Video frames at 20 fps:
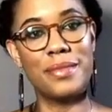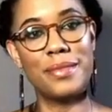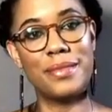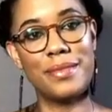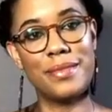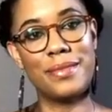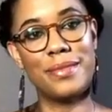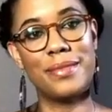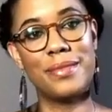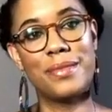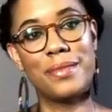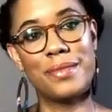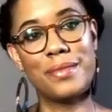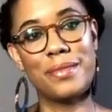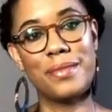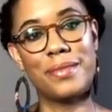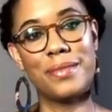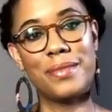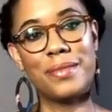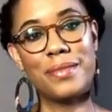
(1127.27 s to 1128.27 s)

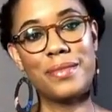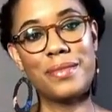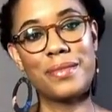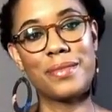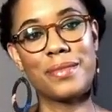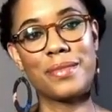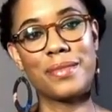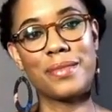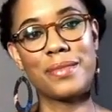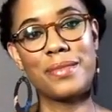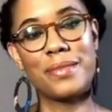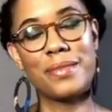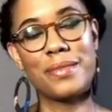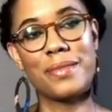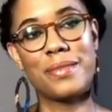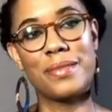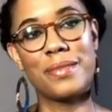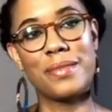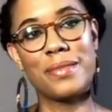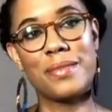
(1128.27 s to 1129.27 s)

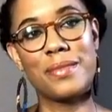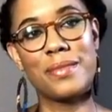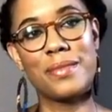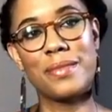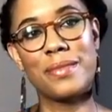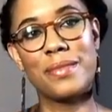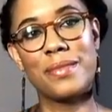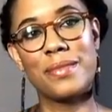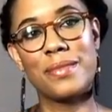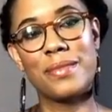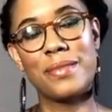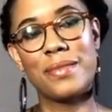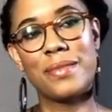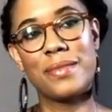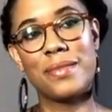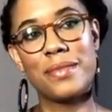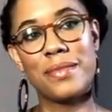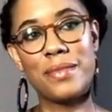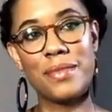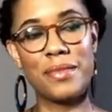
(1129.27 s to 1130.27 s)

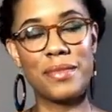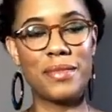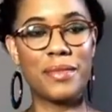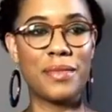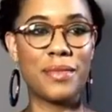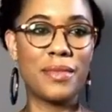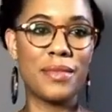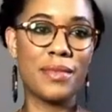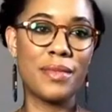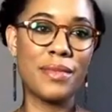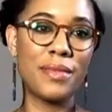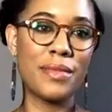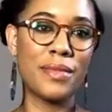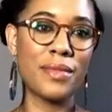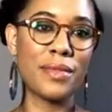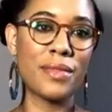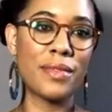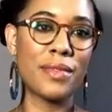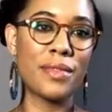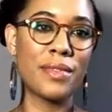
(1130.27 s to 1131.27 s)

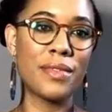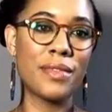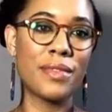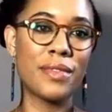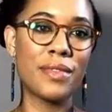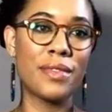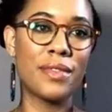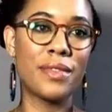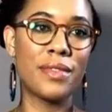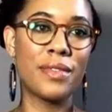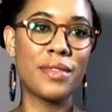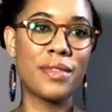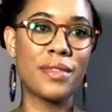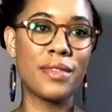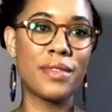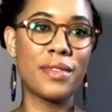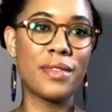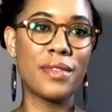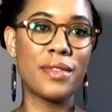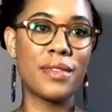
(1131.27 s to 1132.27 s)

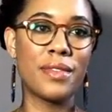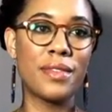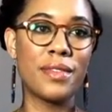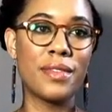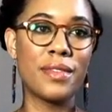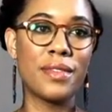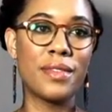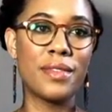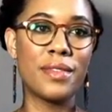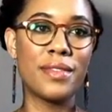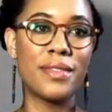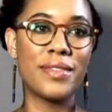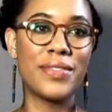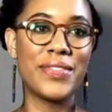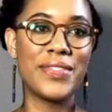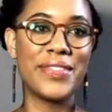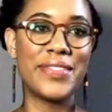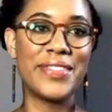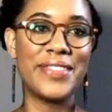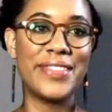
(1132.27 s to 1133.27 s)

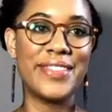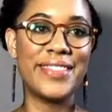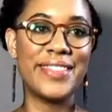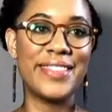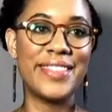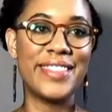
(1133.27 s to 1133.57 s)
The person shown says nothing.